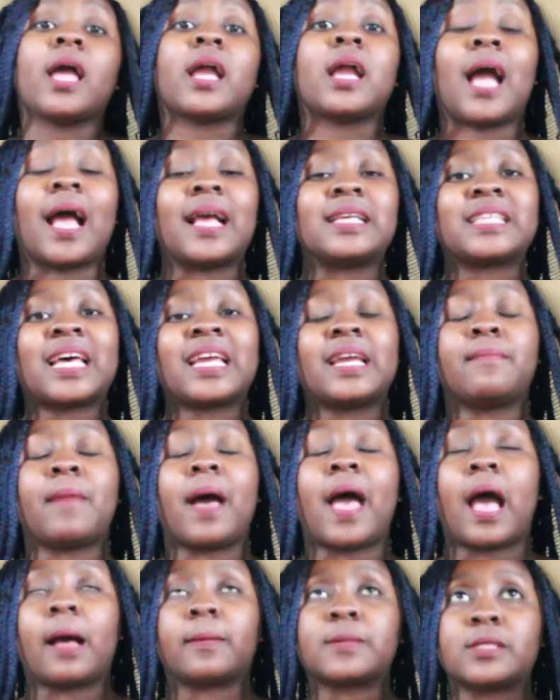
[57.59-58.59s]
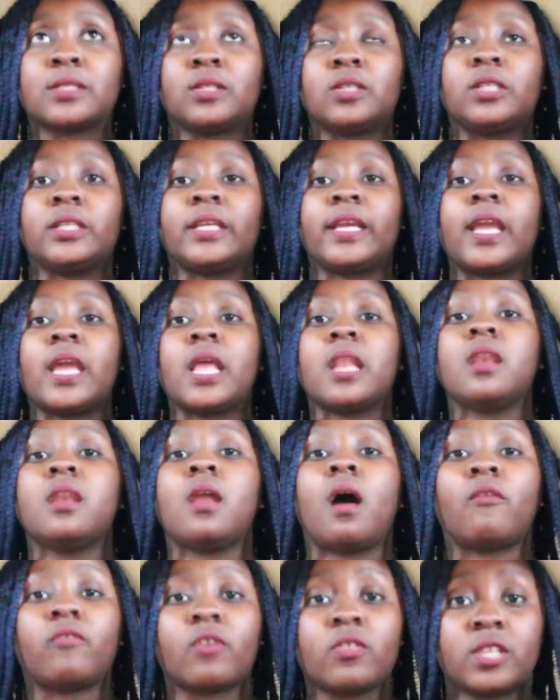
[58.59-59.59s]
Guys, I am absolutely in
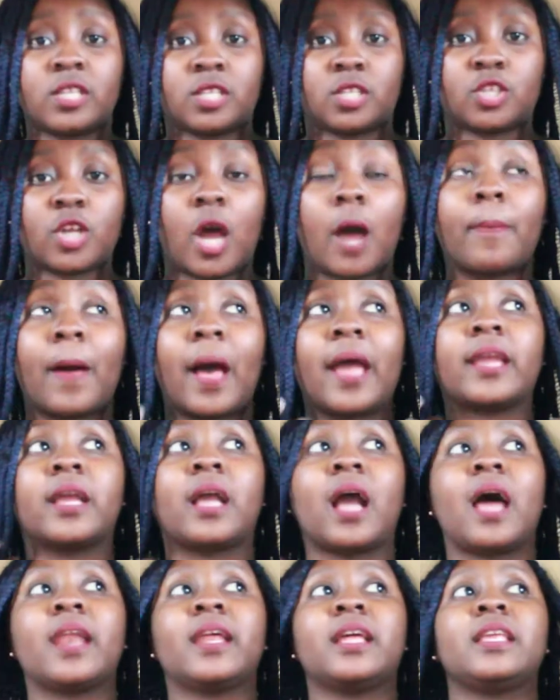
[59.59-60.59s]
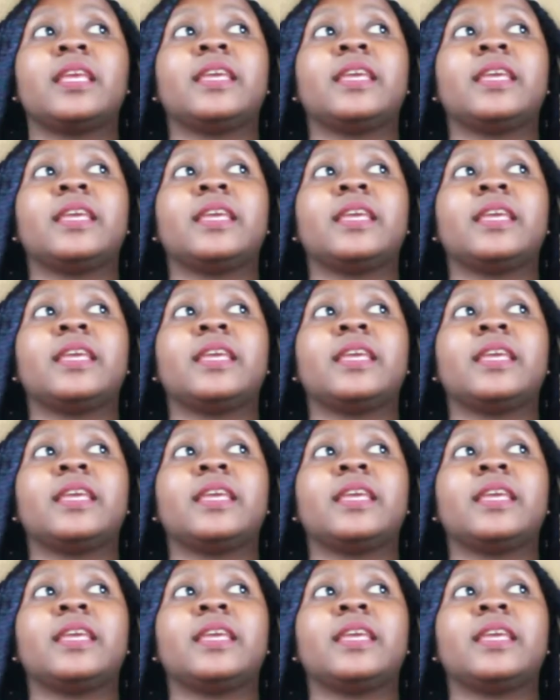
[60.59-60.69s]
love with this top. I got it